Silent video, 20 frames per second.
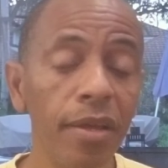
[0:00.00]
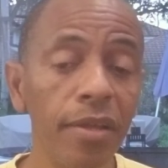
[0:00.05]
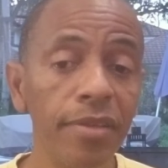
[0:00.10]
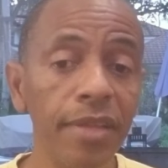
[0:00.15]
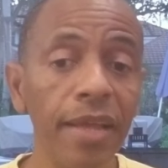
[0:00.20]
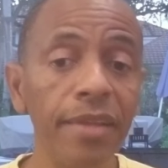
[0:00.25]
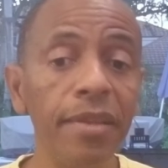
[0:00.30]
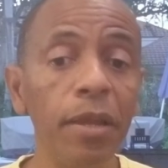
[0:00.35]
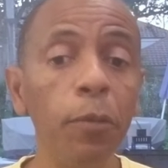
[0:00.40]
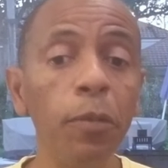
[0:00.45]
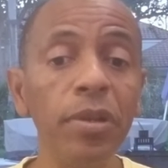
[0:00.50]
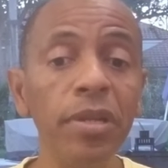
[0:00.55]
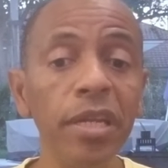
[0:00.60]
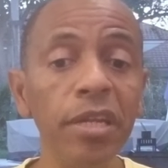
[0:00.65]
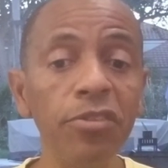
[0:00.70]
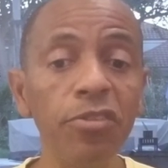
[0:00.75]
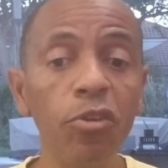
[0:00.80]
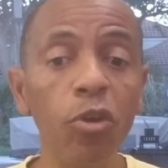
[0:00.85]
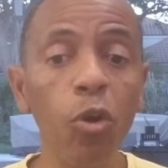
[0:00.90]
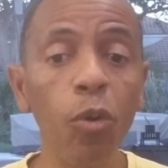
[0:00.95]
that they will
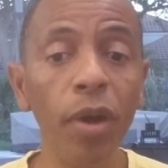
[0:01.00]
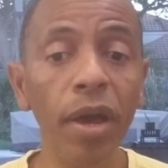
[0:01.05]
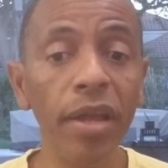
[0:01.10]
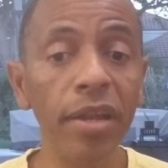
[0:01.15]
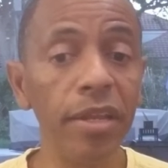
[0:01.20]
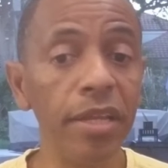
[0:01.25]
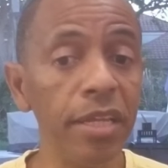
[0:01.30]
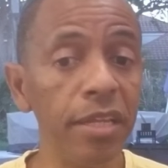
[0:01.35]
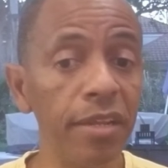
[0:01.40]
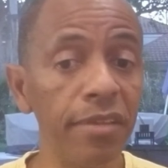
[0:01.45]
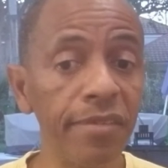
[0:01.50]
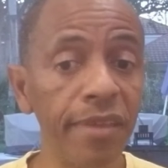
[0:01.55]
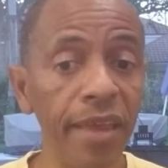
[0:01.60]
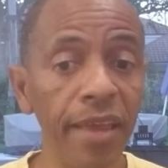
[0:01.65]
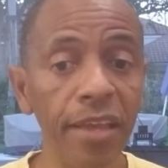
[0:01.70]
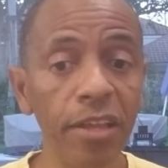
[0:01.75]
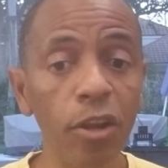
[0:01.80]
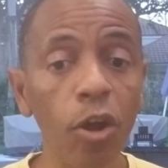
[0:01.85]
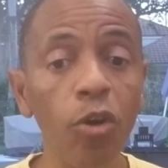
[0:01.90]
need to go ahead and either take it,